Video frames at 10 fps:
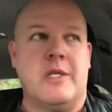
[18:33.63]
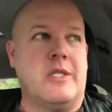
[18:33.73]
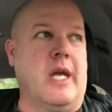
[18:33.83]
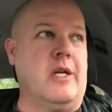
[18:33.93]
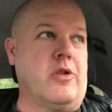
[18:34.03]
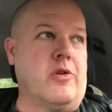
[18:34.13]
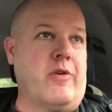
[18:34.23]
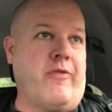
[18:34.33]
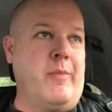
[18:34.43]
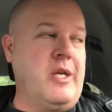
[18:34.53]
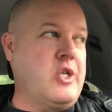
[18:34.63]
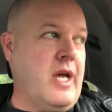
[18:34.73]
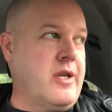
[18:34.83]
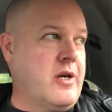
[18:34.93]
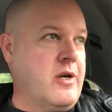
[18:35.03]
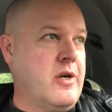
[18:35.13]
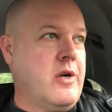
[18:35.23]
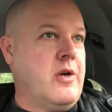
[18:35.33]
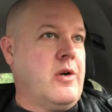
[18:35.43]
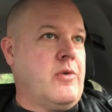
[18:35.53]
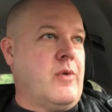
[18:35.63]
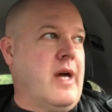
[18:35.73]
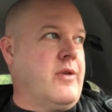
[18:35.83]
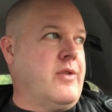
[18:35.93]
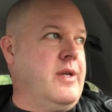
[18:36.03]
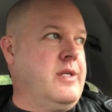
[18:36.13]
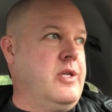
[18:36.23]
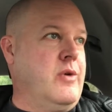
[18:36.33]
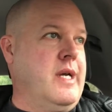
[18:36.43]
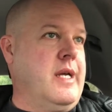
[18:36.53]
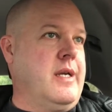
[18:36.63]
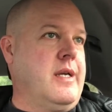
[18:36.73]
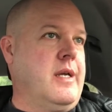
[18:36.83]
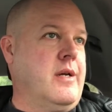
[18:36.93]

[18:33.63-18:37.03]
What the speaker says: tend to learn from each other rather than doing,